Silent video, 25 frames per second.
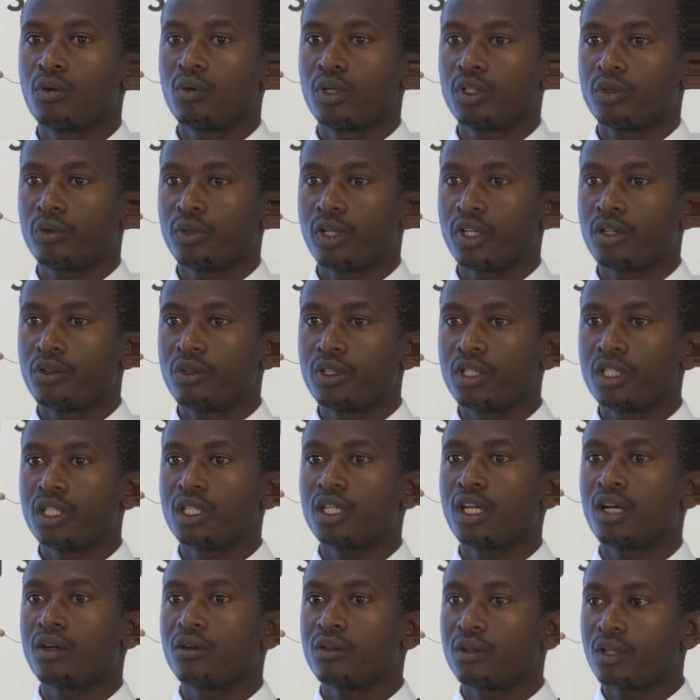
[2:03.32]
what we are doing
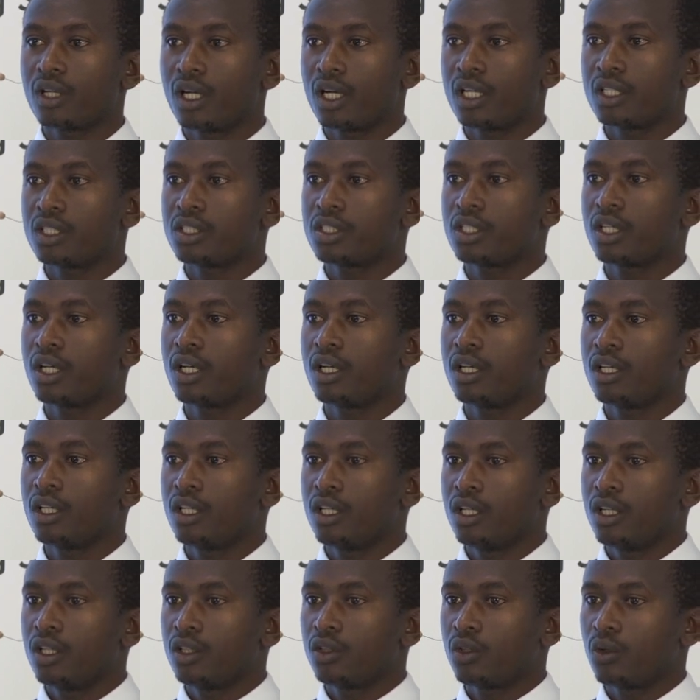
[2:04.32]
in agriculture
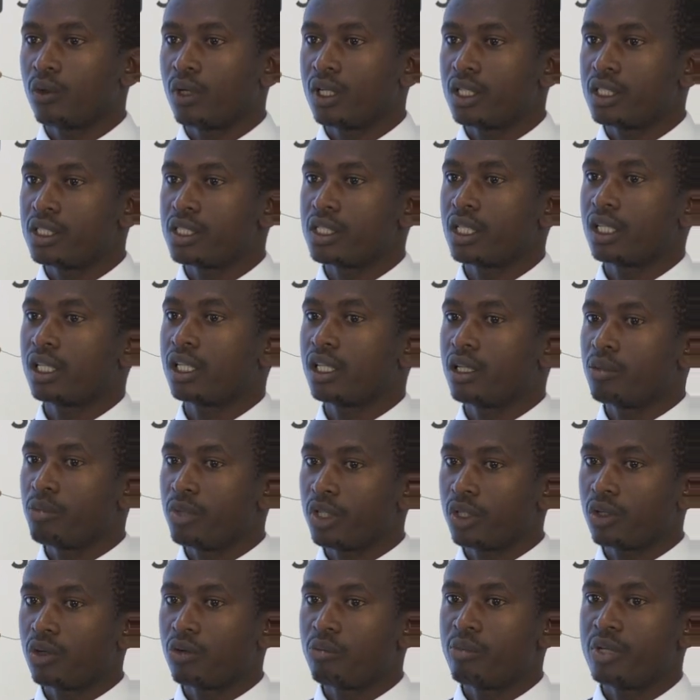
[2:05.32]
towards a
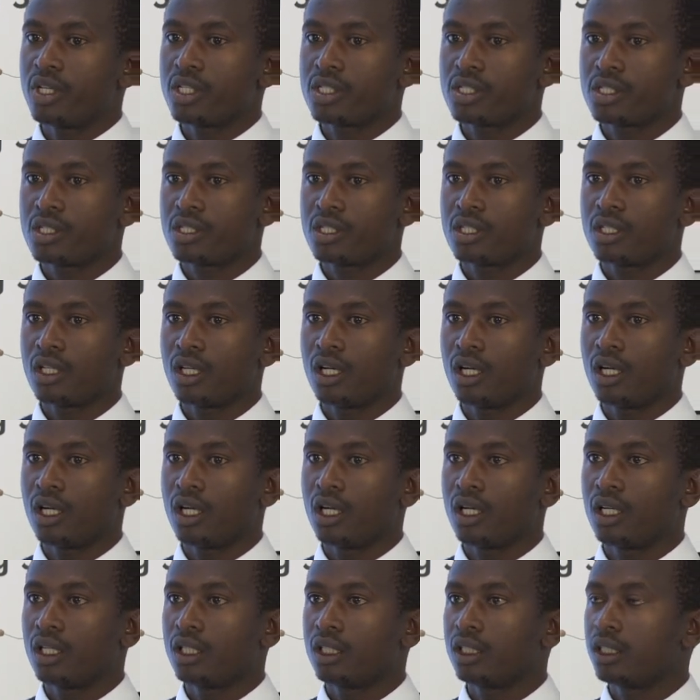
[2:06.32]
chemical-based
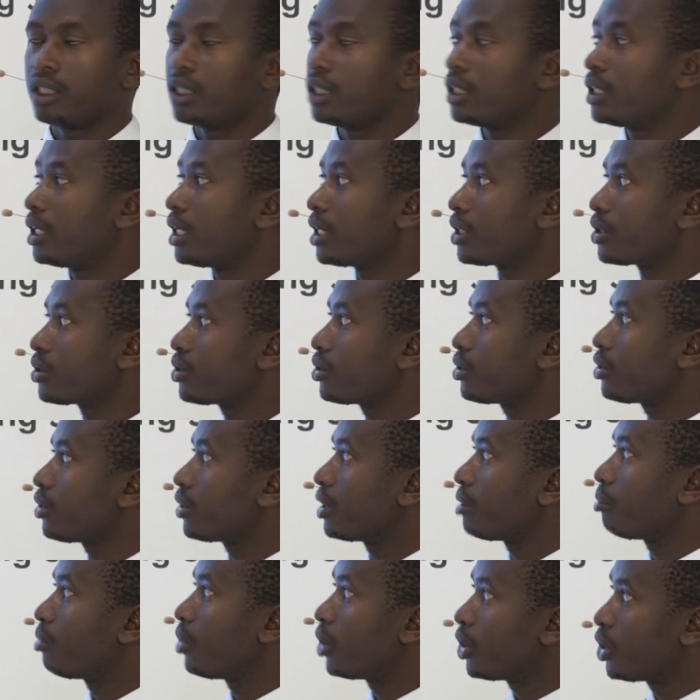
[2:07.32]

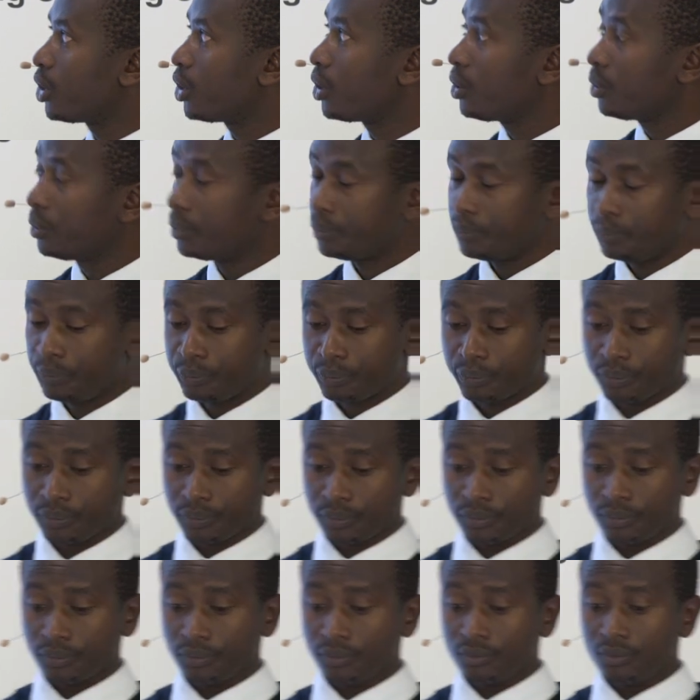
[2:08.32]
industrial model,
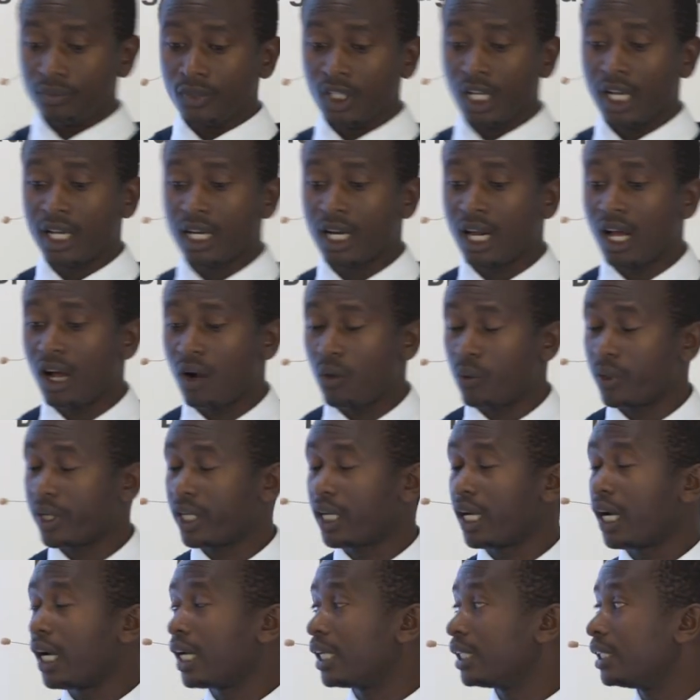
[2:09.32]
and how we
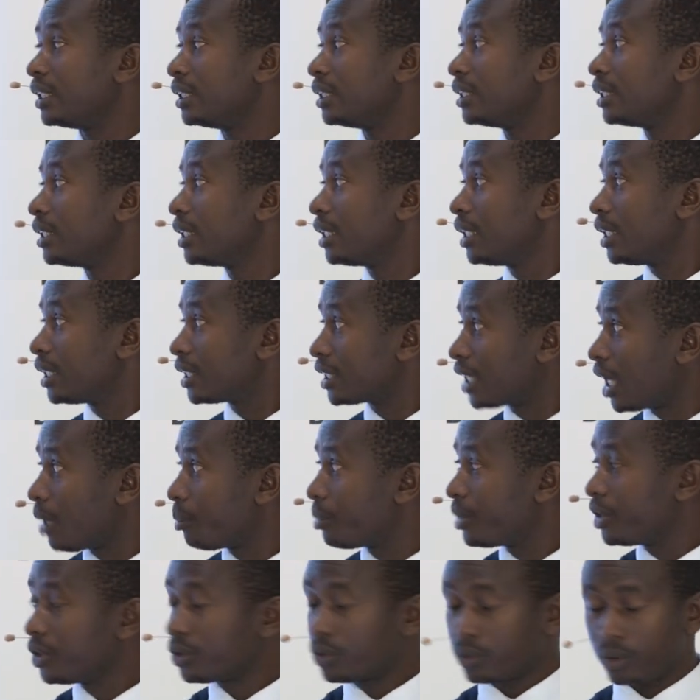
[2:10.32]
can
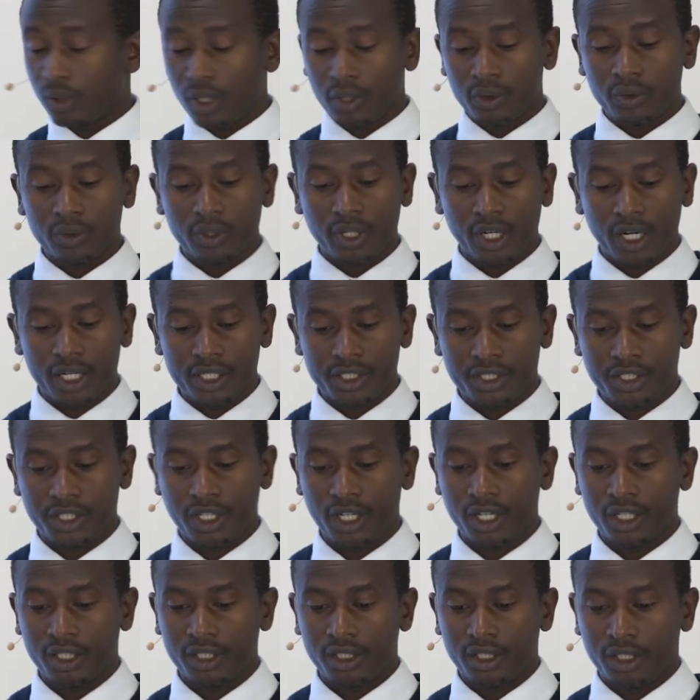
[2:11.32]
tap into
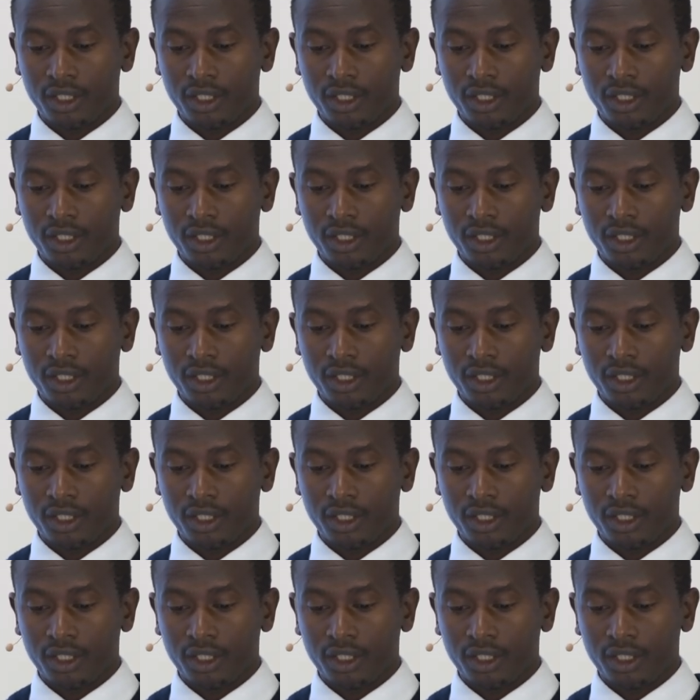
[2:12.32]
agriculture